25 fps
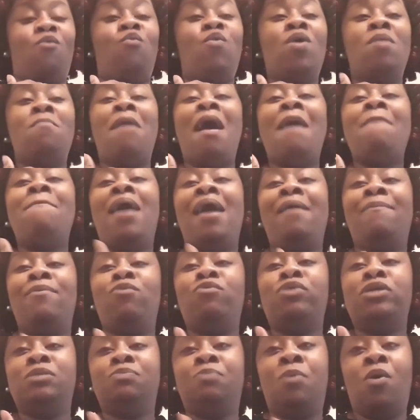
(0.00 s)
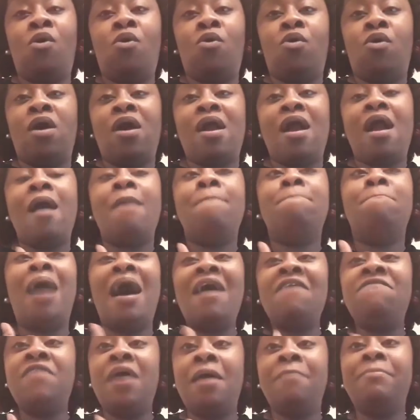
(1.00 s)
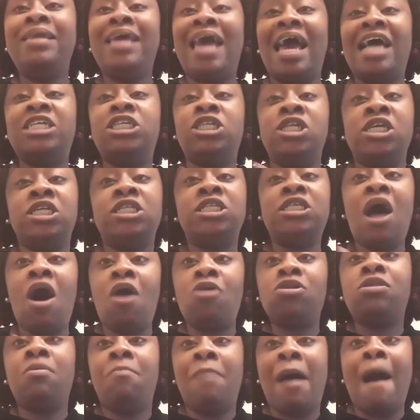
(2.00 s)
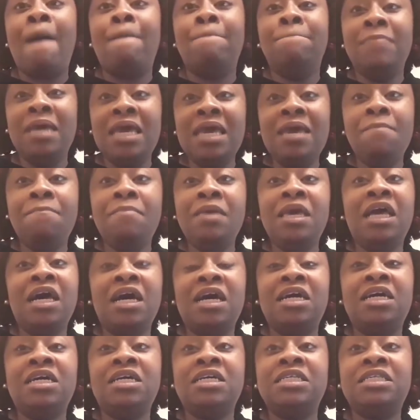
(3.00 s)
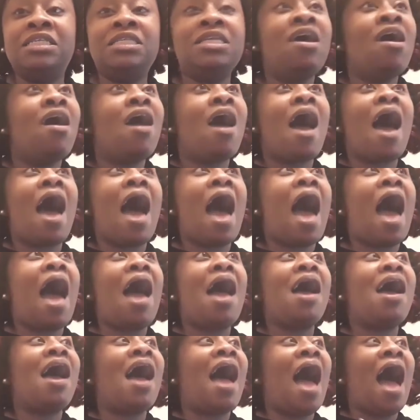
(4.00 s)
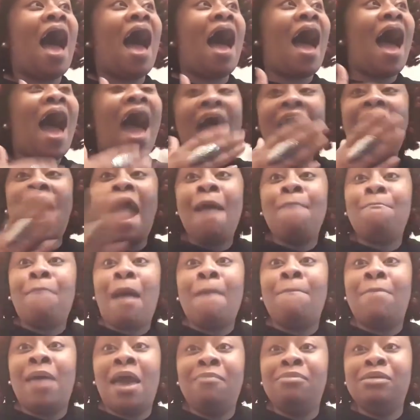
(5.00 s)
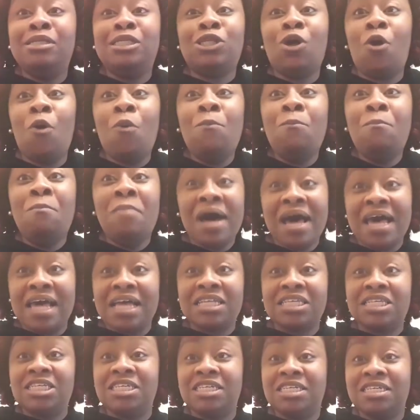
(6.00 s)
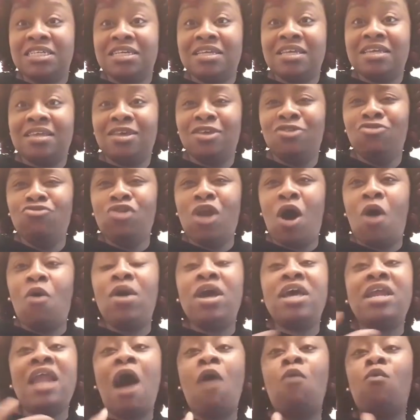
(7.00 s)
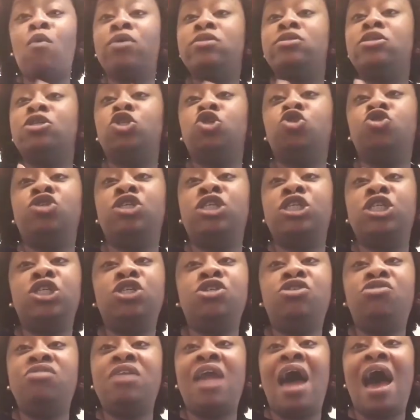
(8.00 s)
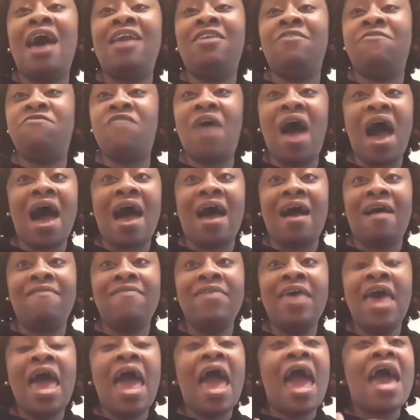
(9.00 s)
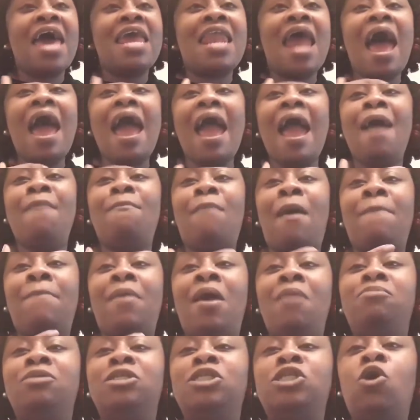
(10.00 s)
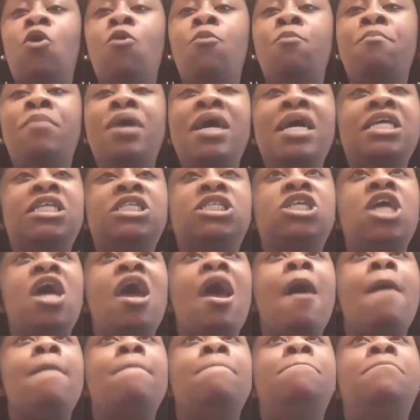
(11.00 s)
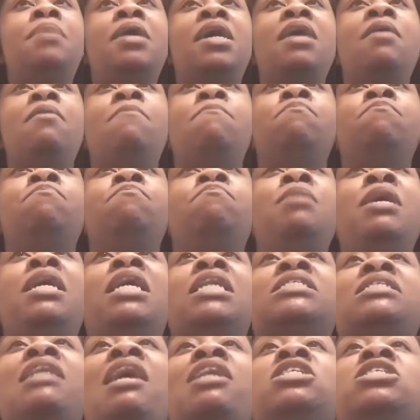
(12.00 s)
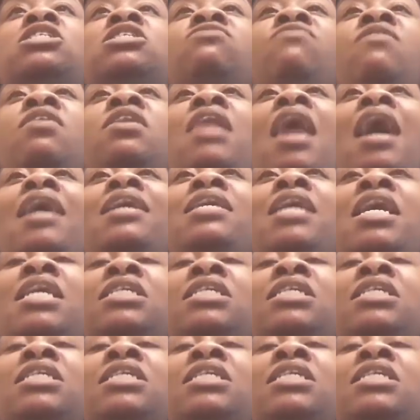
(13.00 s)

When my baby was born, my family actually talked about me because I had my baby so much, and I worked a traditional 9 to 5, and I had my baby so much. But because I just felt like,